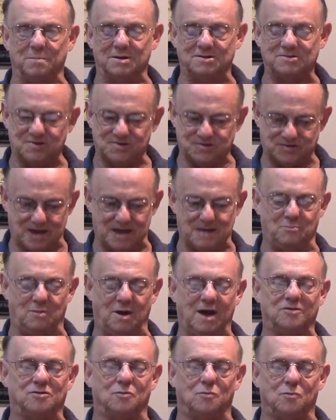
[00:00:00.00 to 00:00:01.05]
It's the same
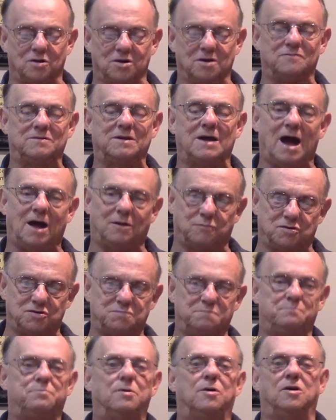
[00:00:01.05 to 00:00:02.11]
way the Word of God was
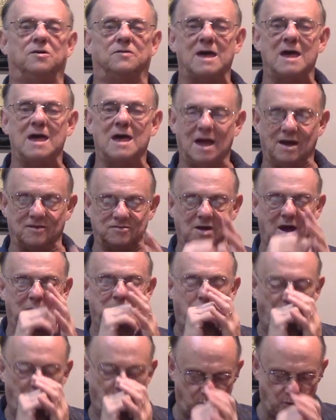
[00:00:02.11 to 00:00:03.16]
birthed as
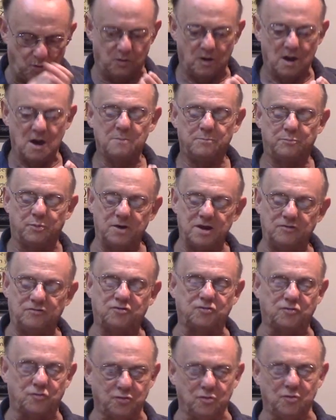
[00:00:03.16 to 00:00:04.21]
God whew, breathed
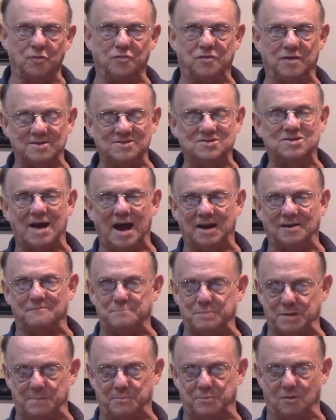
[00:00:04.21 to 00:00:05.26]
truth inside of
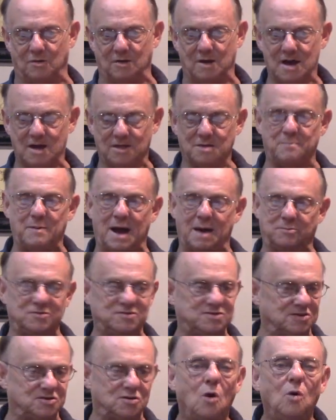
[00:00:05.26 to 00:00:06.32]
people. The Bible
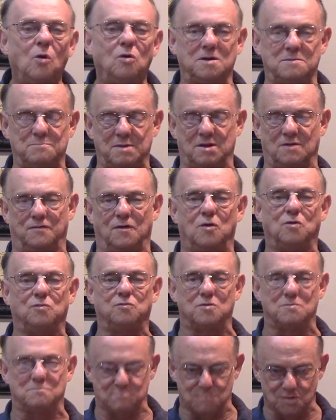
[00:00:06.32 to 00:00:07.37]
says holy men of old
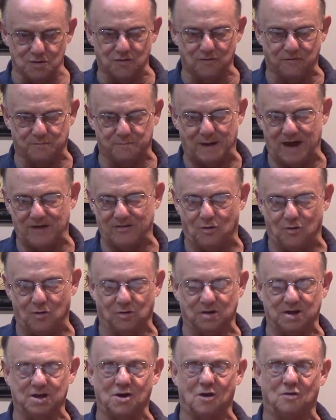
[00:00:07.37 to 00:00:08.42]
were moved by the
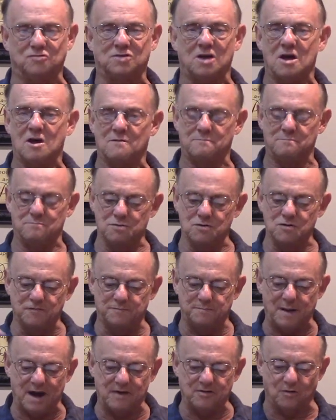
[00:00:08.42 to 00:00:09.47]
Holy Ghost, moved
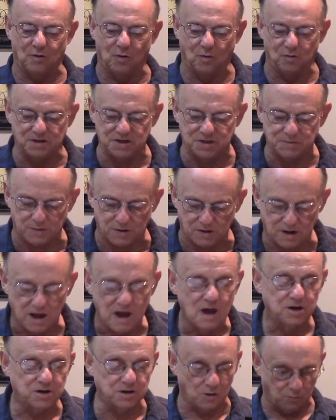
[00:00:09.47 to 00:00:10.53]
by the Holy Spirit
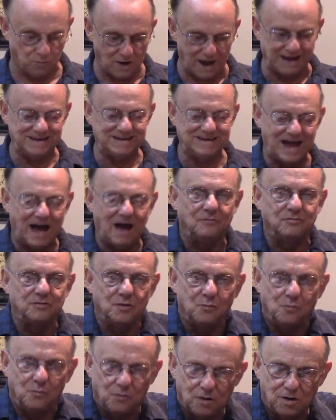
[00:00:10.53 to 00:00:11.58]
to write down the
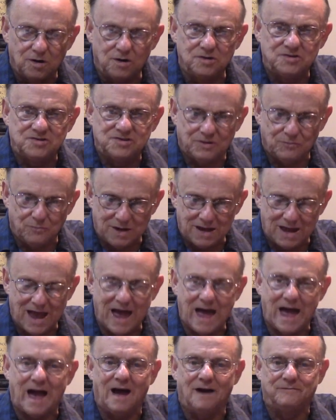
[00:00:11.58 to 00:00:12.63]
words that we
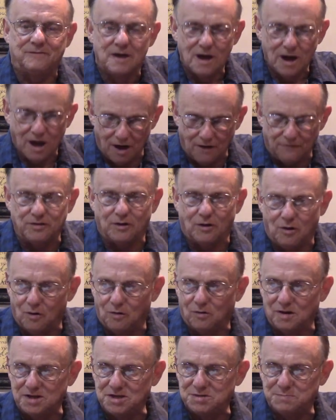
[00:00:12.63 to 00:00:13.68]
have of the
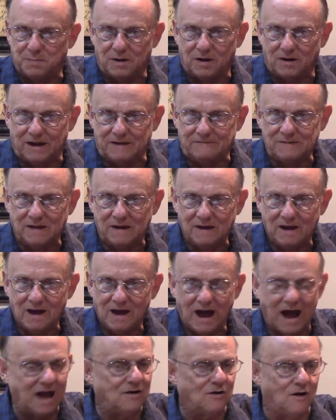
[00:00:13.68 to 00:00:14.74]
Holy Spirit.
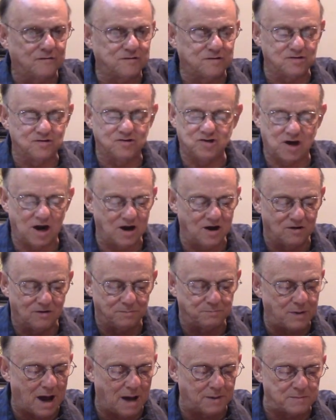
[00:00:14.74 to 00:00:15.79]
I often chair,
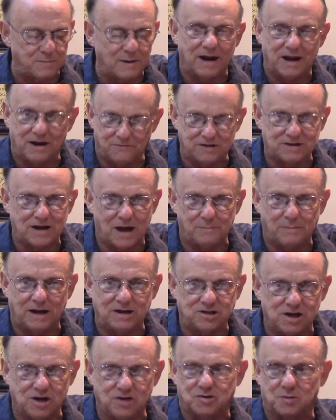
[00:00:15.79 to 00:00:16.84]
and probably about every time I
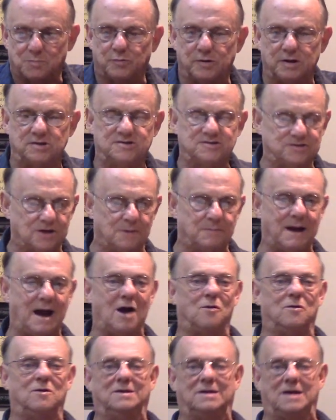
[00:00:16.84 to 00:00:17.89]
teach or preach,
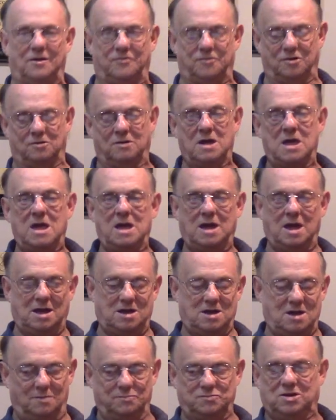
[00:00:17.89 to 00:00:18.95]
somehow or another, it
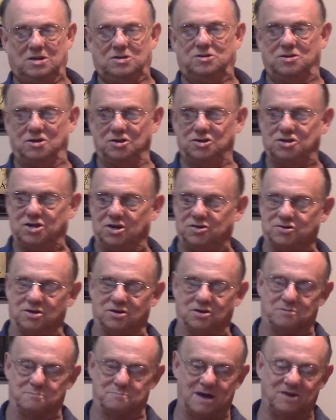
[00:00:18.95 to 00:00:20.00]
comes into the teaching of
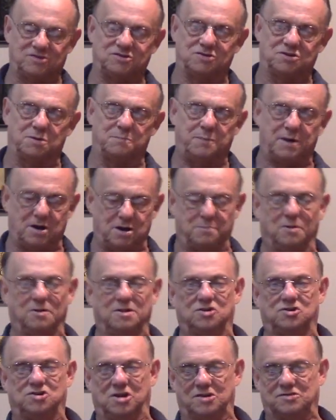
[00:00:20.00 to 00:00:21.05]
the message, the parable
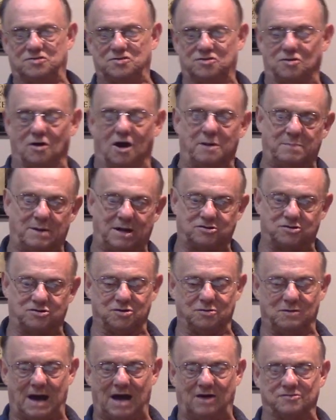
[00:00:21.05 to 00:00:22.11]
that Jesus taught about the
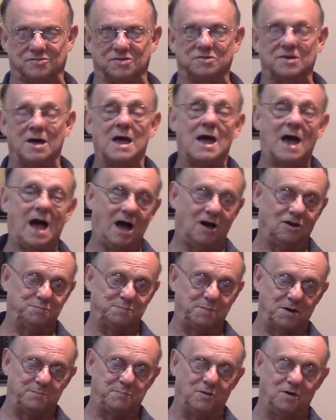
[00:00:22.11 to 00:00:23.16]
two houses house
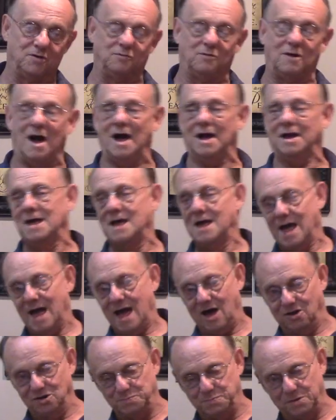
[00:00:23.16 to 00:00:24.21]
built upon rock,
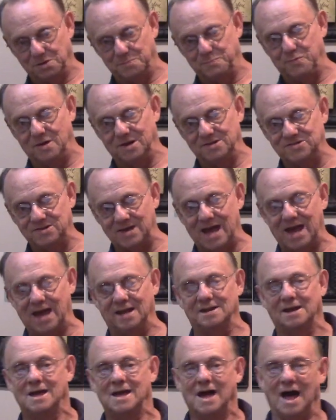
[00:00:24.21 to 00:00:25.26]
house built upon sand.
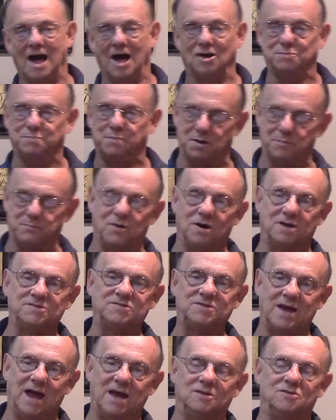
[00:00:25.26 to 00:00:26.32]
House built upon
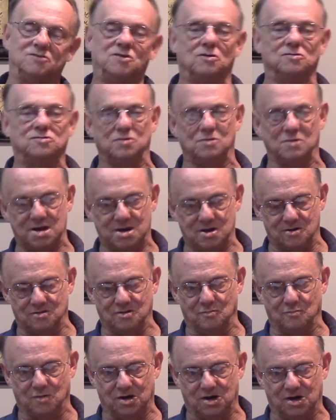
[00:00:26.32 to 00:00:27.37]
sand is those who hear
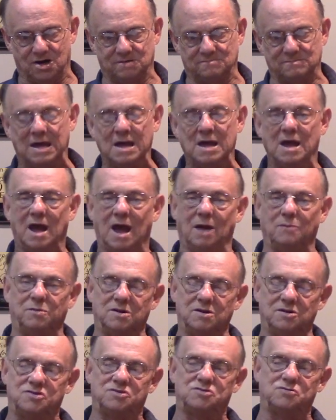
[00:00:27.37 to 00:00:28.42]
the word, and
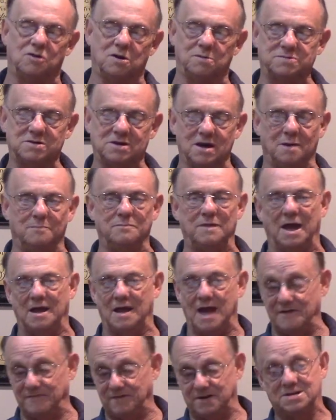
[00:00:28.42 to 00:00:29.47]
when the storms come, they
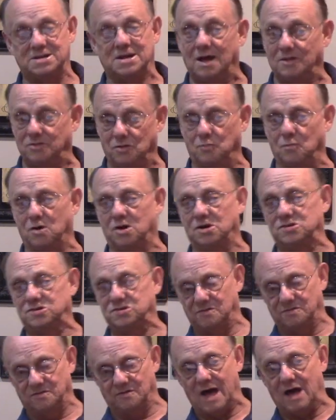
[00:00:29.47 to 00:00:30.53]
haven't done the word,
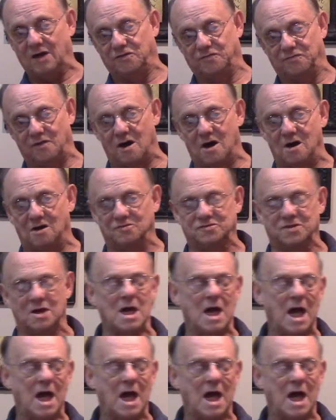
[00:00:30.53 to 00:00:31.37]
so the house falls.